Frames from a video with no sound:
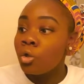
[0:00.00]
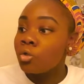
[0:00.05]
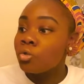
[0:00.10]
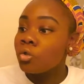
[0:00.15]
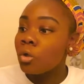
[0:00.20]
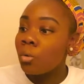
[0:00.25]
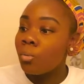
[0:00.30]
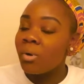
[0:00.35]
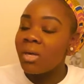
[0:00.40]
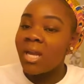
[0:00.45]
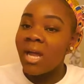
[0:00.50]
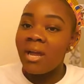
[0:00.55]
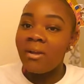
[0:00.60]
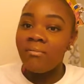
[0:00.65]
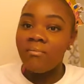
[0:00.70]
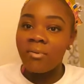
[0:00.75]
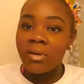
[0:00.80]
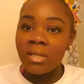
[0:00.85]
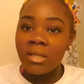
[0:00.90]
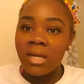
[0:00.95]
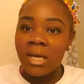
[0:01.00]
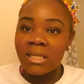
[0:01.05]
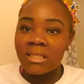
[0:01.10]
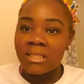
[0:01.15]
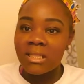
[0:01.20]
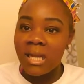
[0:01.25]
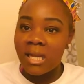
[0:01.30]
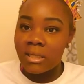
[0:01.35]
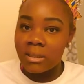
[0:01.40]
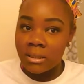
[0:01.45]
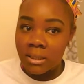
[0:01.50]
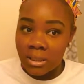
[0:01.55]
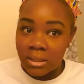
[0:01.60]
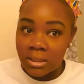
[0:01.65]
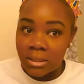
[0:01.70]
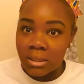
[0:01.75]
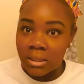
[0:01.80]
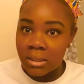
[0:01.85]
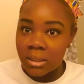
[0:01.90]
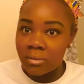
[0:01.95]
So when I realized that
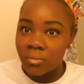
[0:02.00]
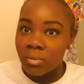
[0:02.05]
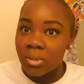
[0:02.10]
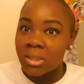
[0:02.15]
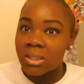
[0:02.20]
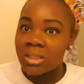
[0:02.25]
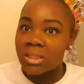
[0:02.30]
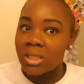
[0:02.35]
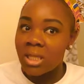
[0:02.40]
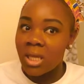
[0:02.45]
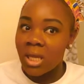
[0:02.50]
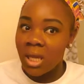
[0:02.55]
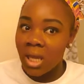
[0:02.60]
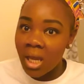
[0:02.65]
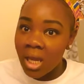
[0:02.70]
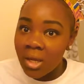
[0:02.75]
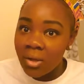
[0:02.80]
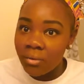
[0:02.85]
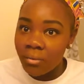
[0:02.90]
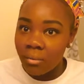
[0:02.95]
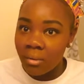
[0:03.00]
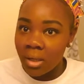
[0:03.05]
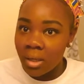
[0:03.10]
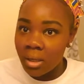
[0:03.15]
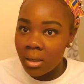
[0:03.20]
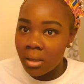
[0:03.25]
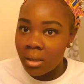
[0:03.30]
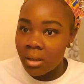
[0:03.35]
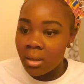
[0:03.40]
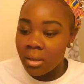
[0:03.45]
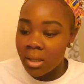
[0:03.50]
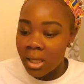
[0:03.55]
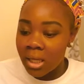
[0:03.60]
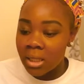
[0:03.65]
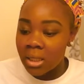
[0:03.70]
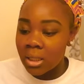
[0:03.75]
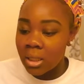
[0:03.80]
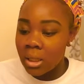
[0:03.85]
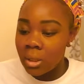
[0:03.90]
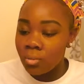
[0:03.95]
this nigga was angry,
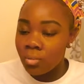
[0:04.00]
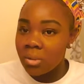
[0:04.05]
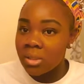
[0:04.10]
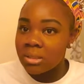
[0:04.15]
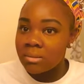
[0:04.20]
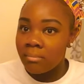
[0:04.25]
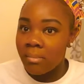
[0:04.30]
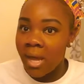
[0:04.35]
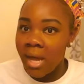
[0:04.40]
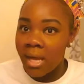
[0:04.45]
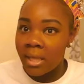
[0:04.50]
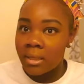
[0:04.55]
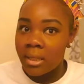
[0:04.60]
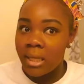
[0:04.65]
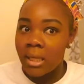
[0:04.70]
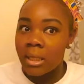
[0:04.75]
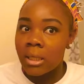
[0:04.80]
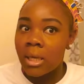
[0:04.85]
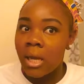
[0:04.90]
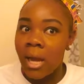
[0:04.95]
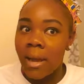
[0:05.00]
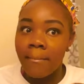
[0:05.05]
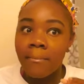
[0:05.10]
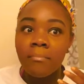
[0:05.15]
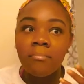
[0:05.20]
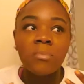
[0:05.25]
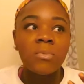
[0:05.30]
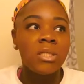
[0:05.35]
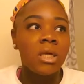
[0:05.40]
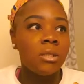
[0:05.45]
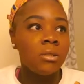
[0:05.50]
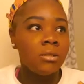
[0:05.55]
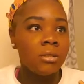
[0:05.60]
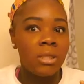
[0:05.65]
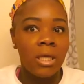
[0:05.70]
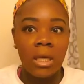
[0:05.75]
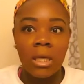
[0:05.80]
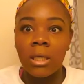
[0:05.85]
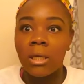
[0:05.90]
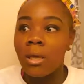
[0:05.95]
like he was mad, like I'm telling
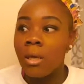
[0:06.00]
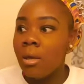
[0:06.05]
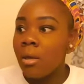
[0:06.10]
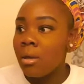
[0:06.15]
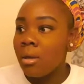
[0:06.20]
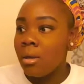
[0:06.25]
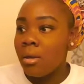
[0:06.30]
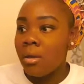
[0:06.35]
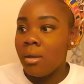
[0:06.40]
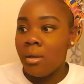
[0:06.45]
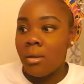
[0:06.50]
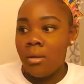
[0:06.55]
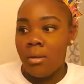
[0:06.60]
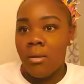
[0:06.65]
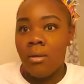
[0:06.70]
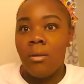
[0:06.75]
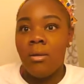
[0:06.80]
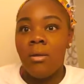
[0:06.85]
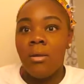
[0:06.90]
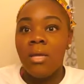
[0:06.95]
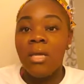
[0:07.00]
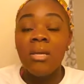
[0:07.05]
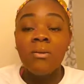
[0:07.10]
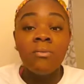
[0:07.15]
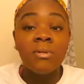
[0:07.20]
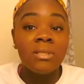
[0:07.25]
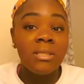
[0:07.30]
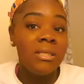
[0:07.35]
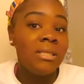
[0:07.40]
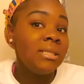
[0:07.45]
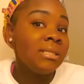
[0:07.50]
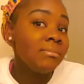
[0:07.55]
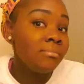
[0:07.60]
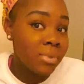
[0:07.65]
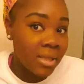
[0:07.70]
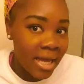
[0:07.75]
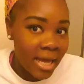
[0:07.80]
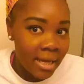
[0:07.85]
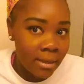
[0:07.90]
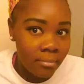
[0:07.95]
you, like, he's
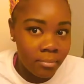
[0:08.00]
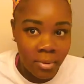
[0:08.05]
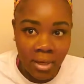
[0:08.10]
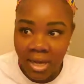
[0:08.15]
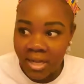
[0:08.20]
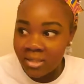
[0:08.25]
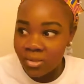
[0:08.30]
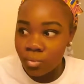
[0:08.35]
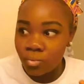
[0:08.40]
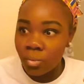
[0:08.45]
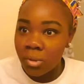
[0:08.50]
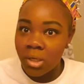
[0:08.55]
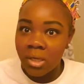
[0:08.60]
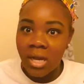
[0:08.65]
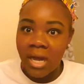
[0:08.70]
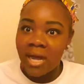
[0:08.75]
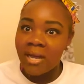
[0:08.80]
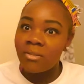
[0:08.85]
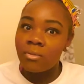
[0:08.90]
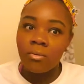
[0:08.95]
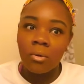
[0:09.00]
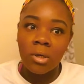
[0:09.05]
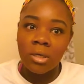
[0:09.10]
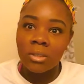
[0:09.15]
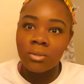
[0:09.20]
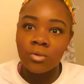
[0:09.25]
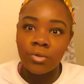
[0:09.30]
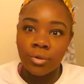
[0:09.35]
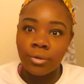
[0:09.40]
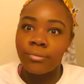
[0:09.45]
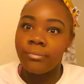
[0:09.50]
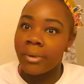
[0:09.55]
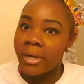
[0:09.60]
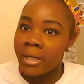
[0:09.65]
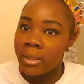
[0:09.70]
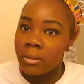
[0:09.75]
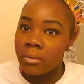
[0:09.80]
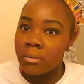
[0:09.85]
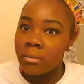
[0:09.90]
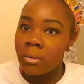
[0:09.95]
black, but I swear to God, I thought he turned
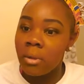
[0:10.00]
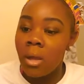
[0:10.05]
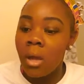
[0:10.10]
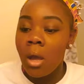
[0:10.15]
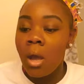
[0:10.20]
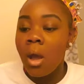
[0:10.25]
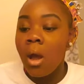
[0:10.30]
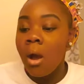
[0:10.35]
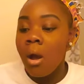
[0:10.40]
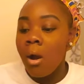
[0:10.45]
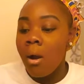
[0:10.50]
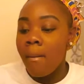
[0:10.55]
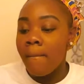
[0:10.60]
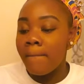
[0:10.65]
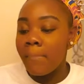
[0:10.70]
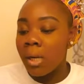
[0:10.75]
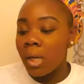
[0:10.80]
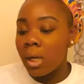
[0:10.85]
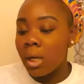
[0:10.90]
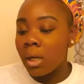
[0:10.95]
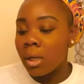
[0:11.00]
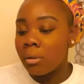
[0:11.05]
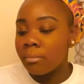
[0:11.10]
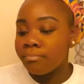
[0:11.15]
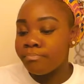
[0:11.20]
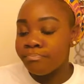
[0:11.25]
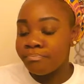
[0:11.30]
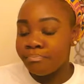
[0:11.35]
red. But